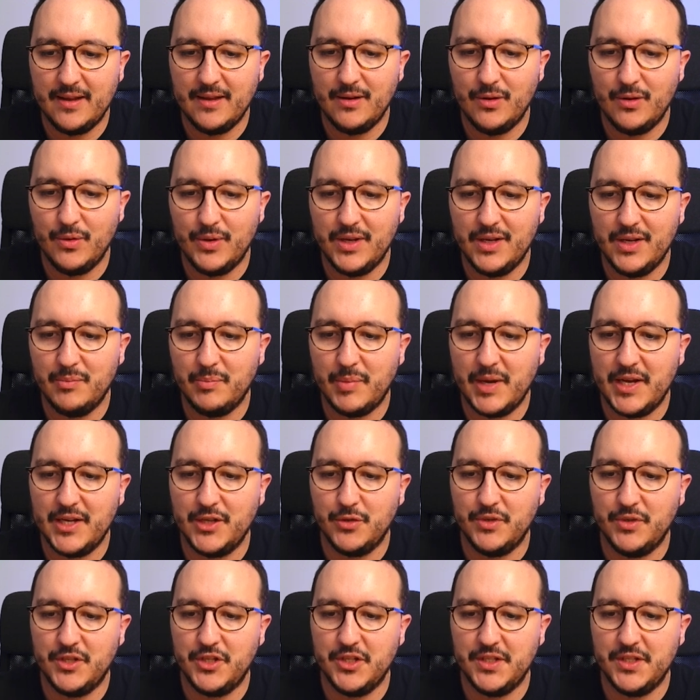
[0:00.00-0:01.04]
login
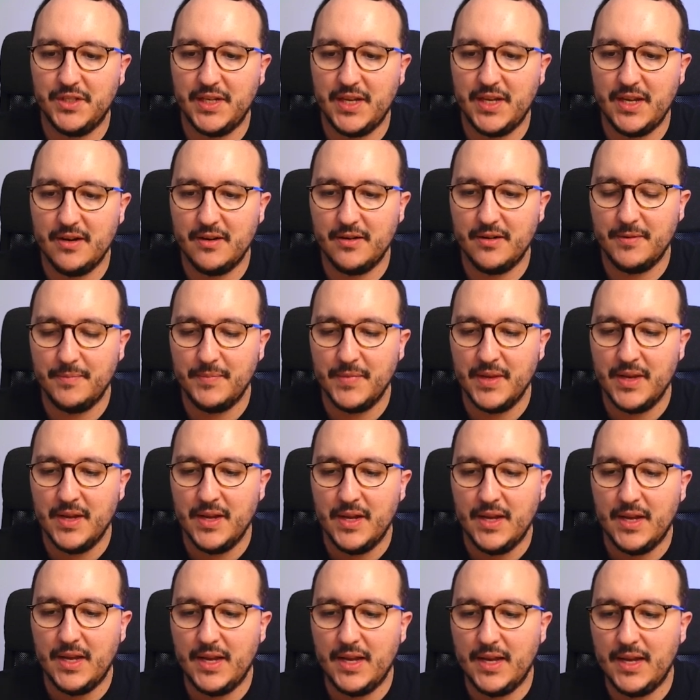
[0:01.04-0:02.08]
page, which is here.
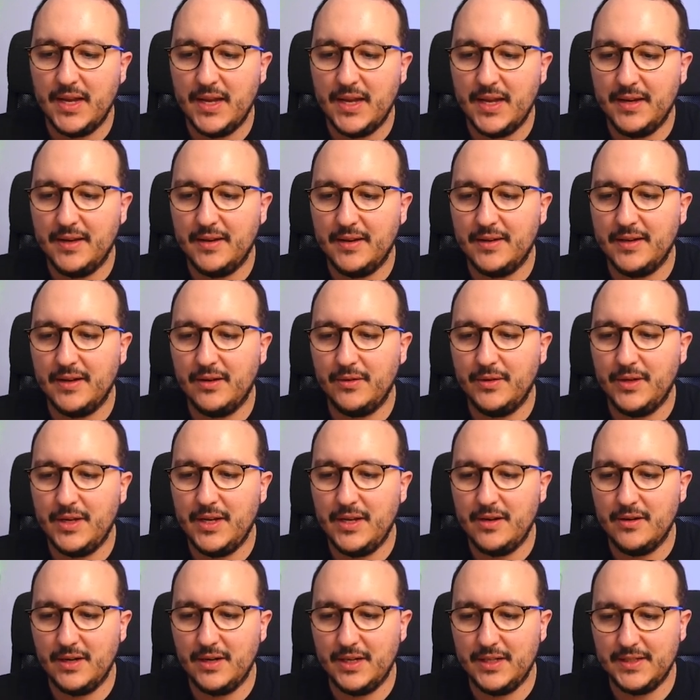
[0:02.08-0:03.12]
And down
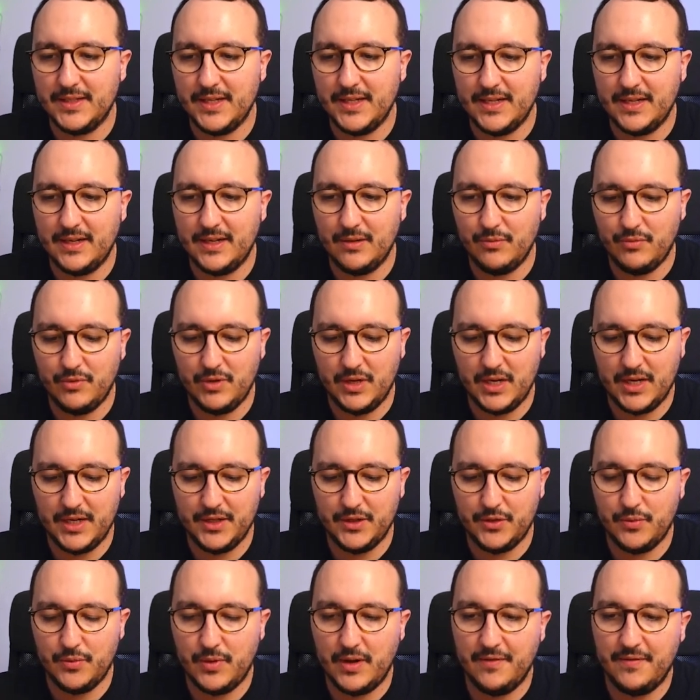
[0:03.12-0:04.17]
here, let's say that I would
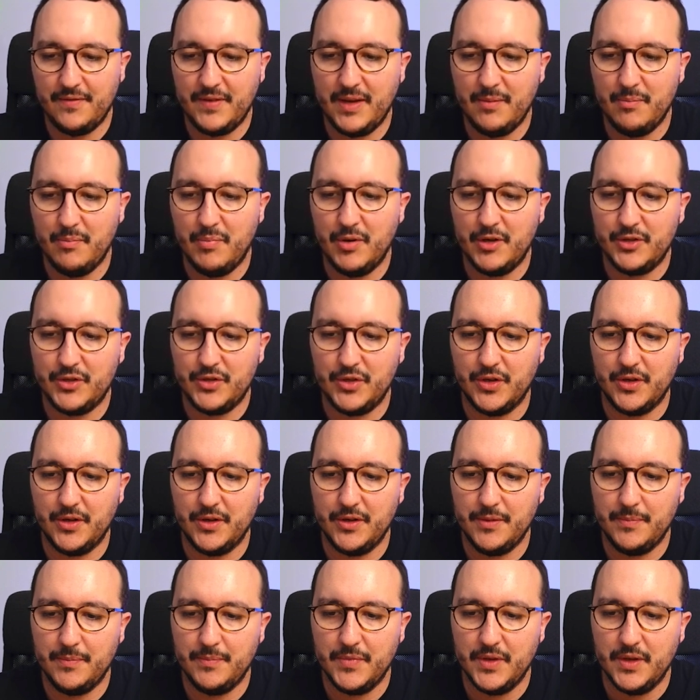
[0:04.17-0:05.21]
like to have a
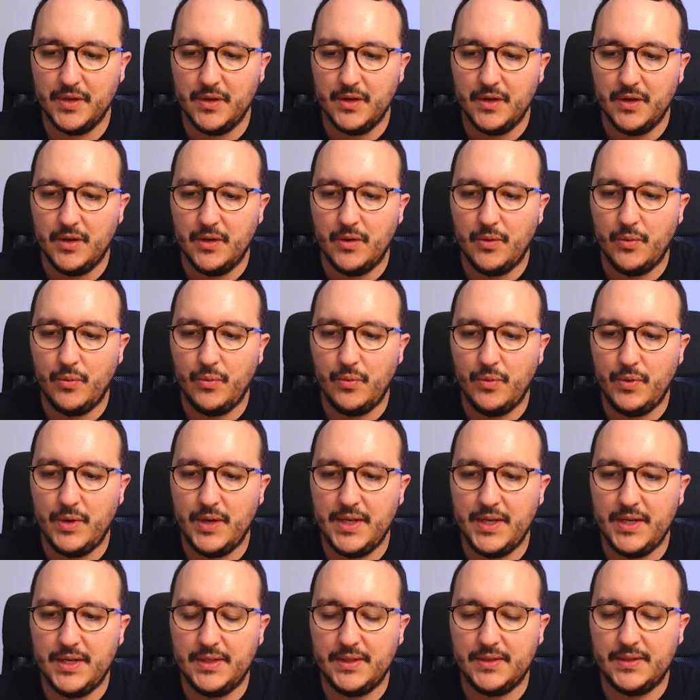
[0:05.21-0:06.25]
button
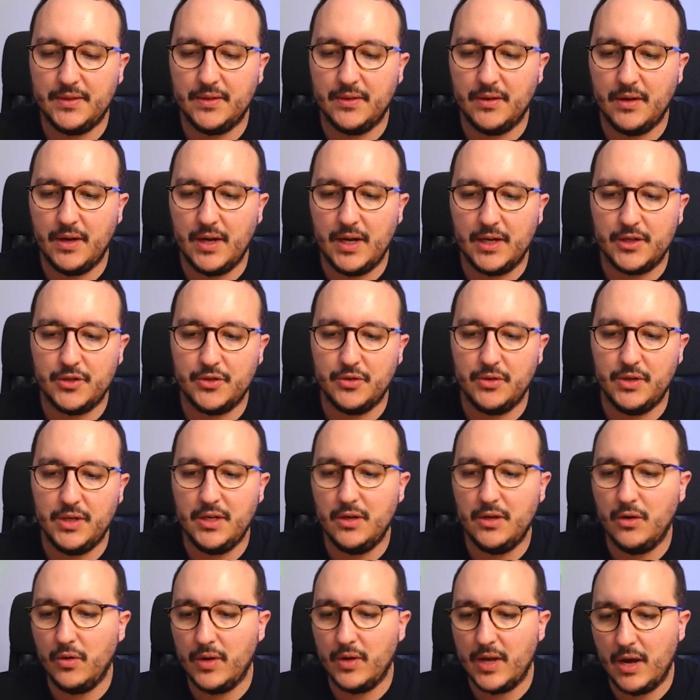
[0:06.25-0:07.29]
with
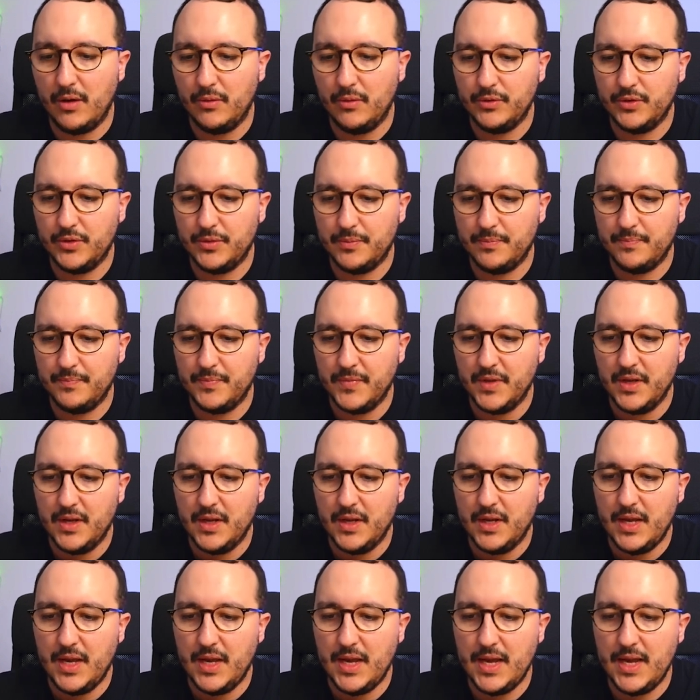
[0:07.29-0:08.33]
actually logout.
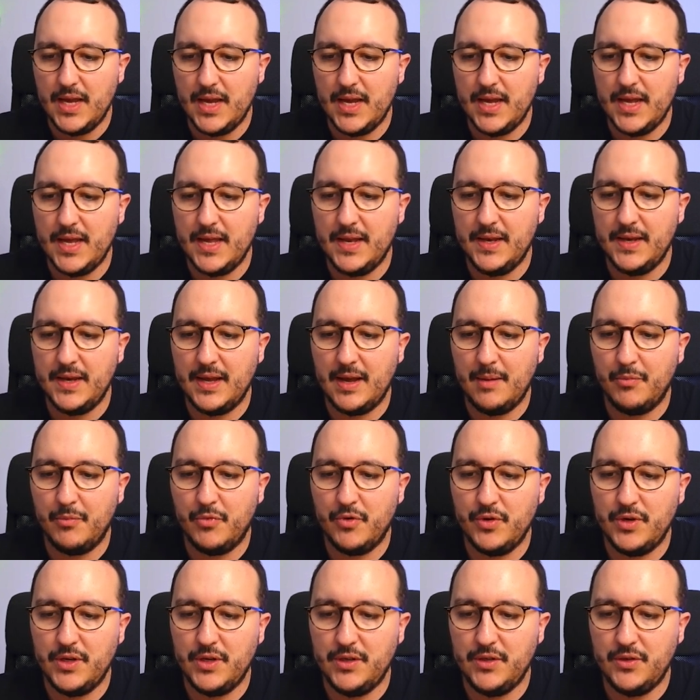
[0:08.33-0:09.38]
And I'm
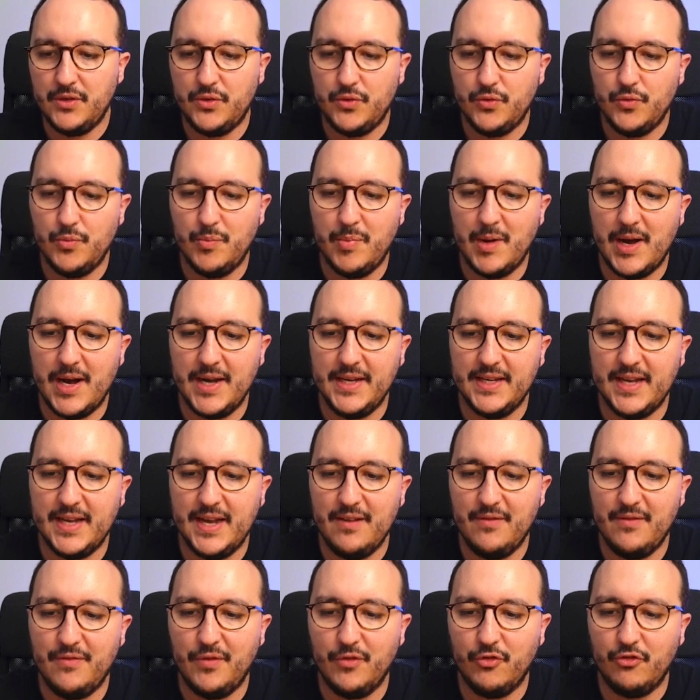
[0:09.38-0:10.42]
going to bind
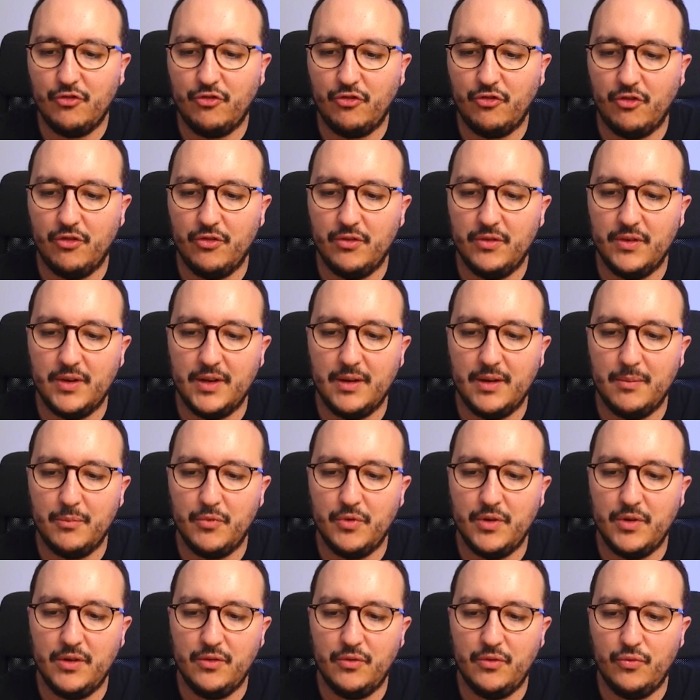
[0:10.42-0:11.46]
a function that I'm
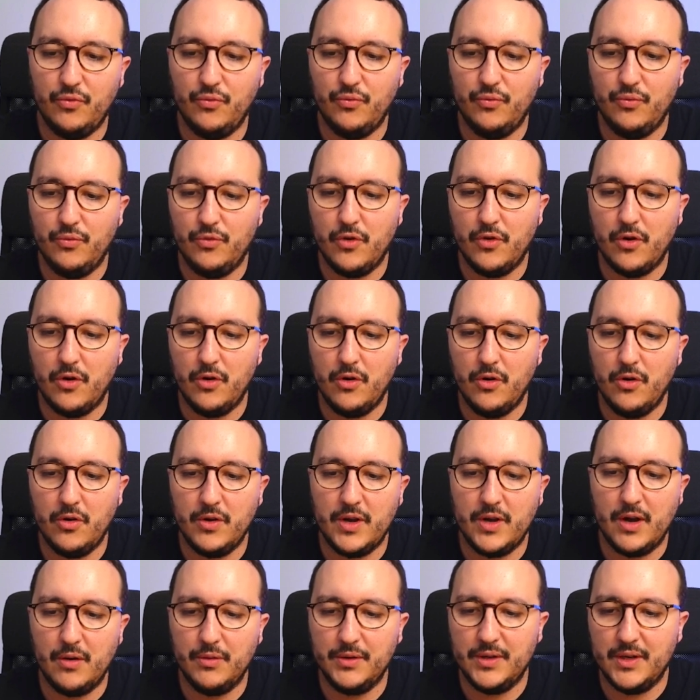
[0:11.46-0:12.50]
going to call
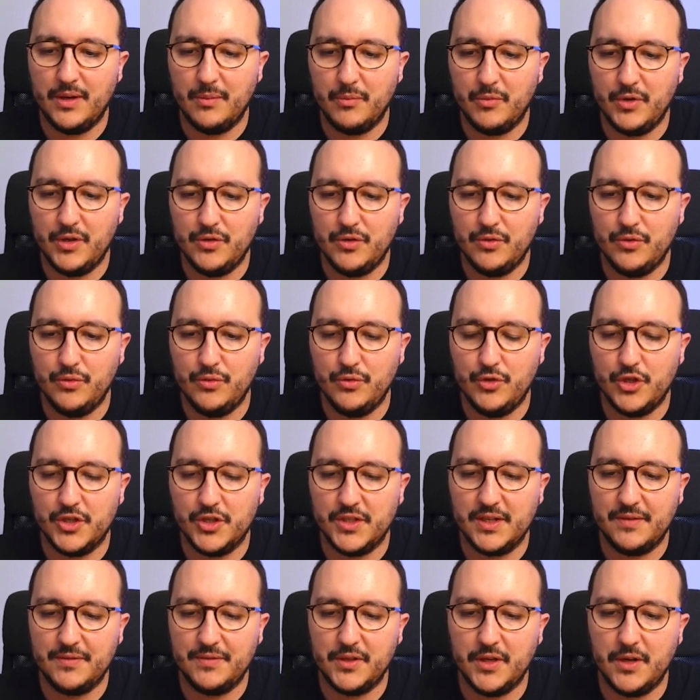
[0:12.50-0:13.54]
logout, and I'm going to do
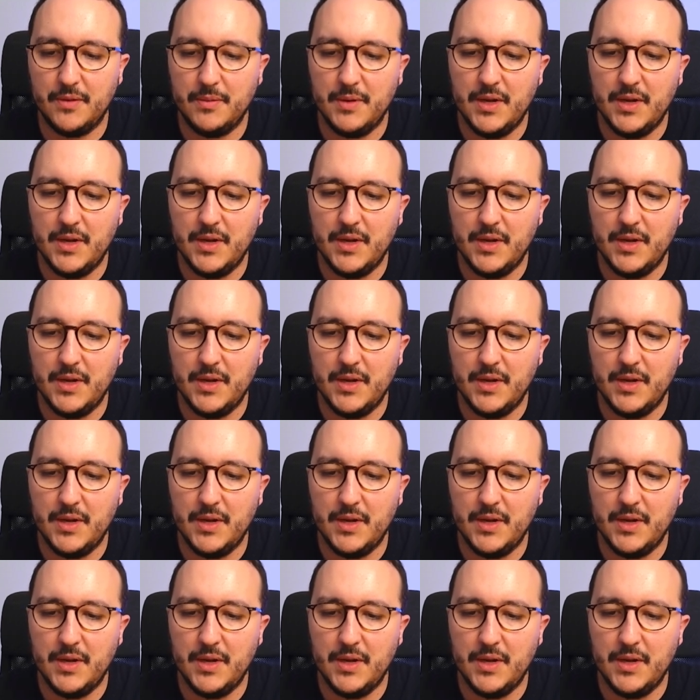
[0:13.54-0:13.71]
just after.